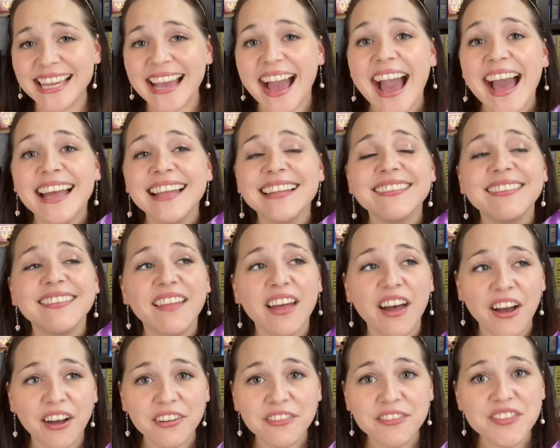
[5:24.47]
I
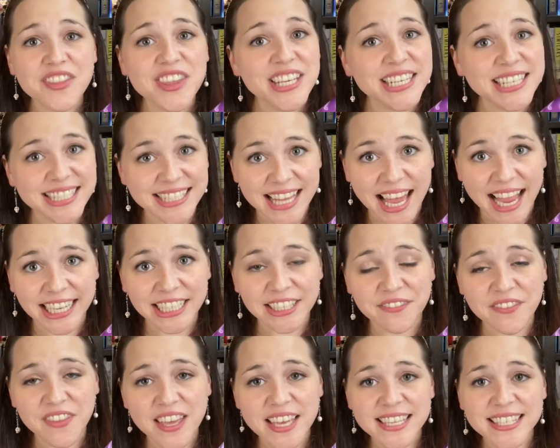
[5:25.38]
love the design
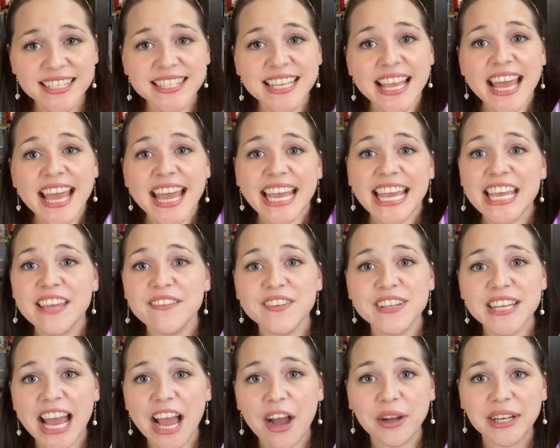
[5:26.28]
of this, even
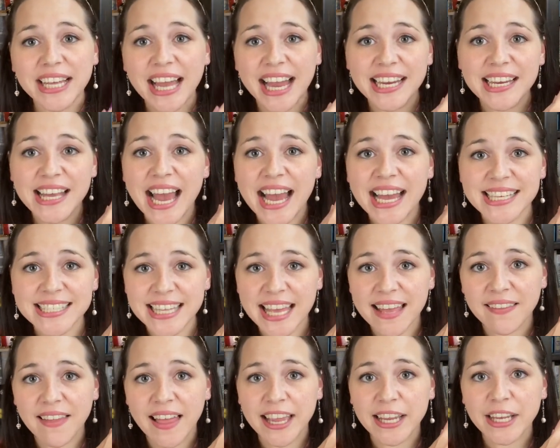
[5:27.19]
how it kind of has
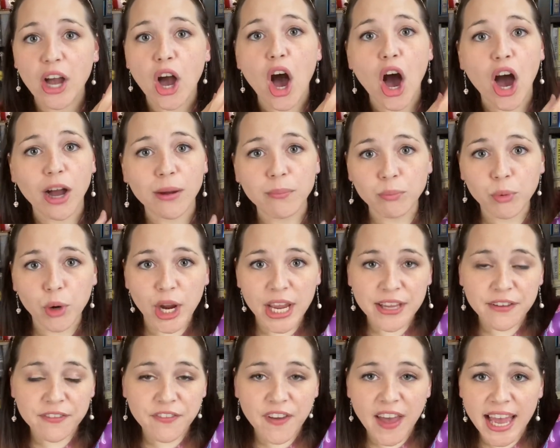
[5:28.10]
that like ombre
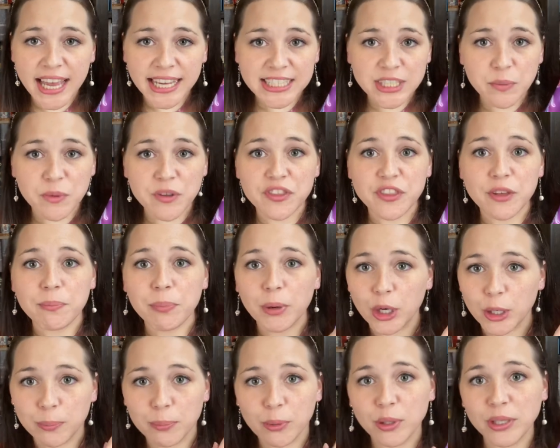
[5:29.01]
effect with the
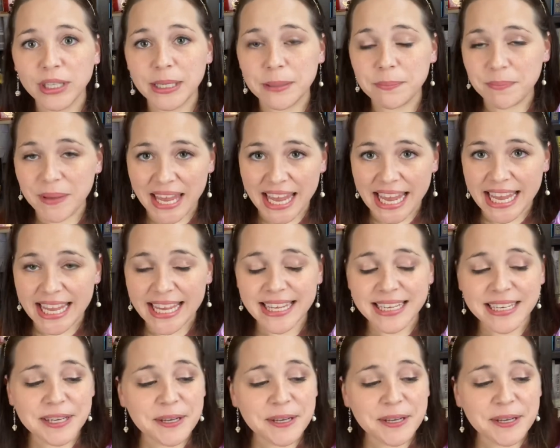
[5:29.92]
purple and pink.